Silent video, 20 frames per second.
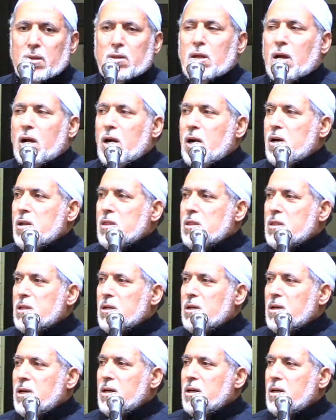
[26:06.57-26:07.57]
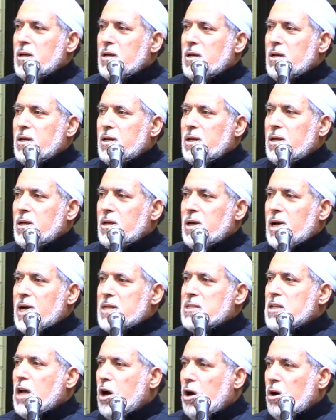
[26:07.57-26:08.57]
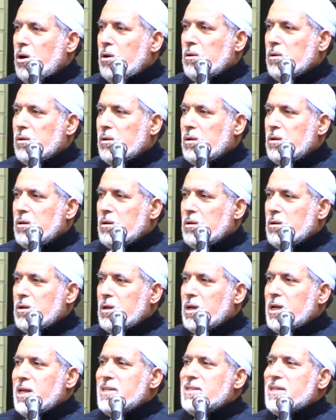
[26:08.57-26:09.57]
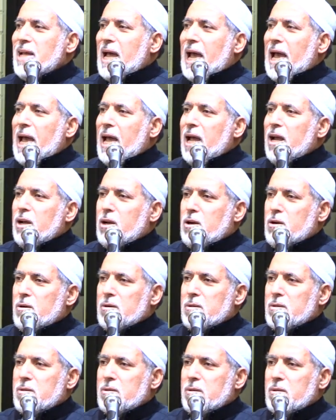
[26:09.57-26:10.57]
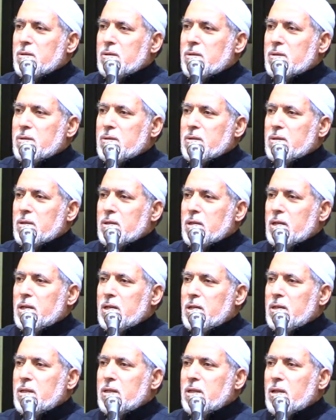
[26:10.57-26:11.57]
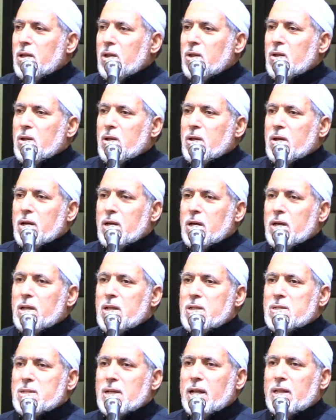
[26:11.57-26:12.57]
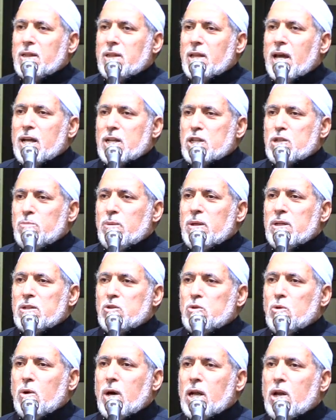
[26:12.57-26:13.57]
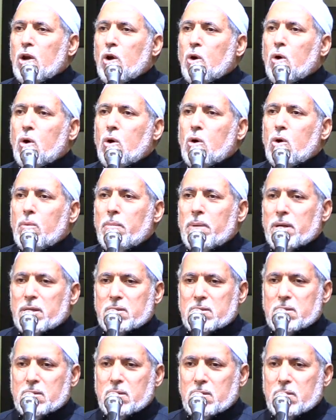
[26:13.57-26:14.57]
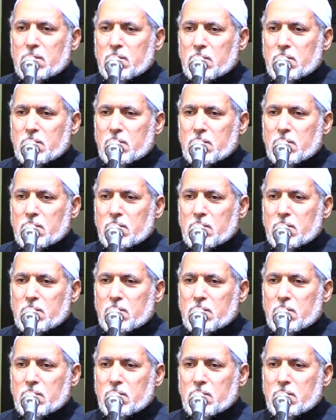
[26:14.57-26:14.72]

The earth as a whole is anchored in its attachment to an orbit.